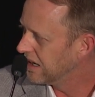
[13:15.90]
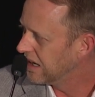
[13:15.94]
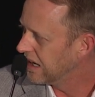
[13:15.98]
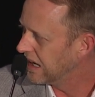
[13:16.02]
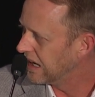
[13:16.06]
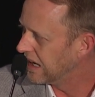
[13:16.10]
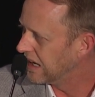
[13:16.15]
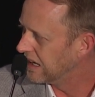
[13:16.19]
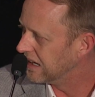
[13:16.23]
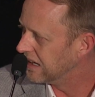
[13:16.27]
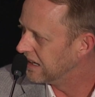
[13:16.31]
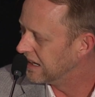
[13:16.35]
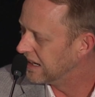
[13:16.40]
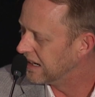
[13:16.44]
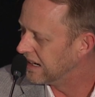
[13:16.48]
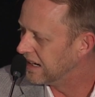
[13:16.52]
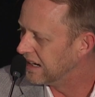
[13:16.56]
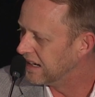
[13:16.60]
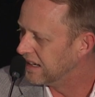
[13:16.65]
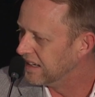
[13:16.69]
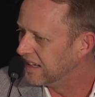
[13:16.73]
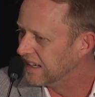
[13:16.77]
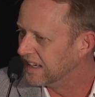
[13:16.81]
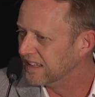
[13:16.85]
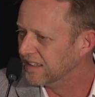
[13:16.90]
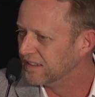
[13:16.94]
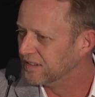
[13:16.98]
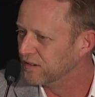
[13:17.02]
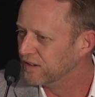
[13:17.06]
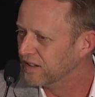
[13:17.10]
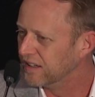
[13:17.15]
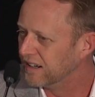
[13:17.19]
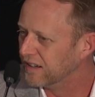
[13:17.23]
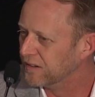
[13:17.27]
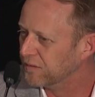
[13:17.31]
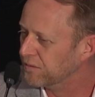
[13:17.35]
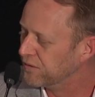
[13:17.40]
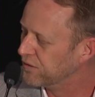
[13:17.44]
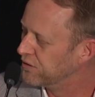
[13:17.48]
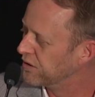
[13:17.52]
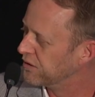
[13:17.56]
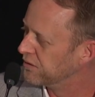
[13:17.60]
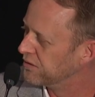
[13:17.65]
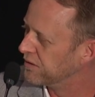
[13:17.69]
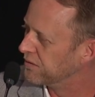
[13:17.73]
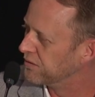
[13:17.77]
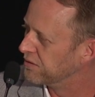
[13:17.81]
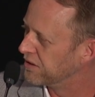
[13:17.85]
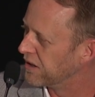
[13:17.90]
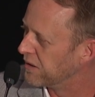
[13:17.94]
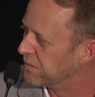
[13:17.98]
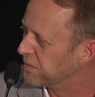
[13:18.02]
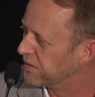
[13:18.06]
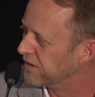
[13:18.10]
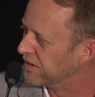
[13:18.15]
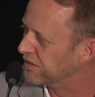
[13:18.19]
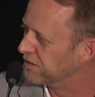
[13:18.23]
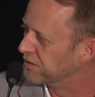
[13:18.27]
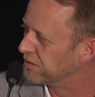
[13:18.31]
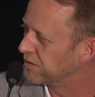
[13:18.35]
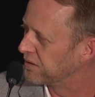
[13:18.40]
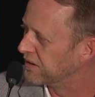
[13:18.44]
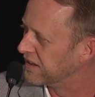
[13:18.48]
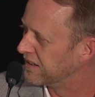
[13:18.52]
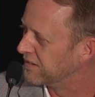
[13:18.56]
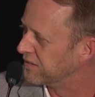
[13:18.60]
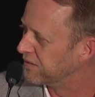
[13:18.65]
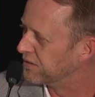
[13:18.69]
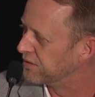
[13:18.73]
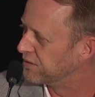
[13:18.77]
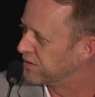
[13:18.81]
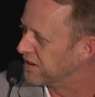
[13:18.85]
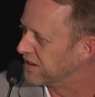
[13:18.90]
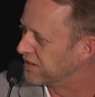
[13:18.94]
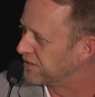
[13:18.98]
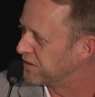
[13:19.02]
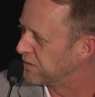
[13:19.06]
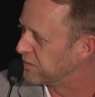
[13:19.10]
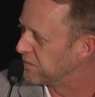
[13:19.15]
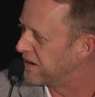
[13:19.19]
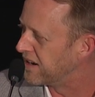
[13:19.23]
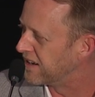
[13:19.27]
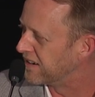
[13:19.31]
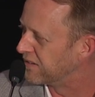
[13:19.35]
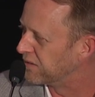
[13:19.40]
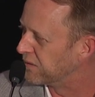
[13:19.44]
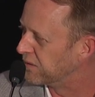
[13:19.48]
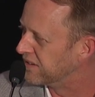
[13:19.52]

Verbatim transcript: And, uh, and you know Joseph Schumpeter's creative destruction model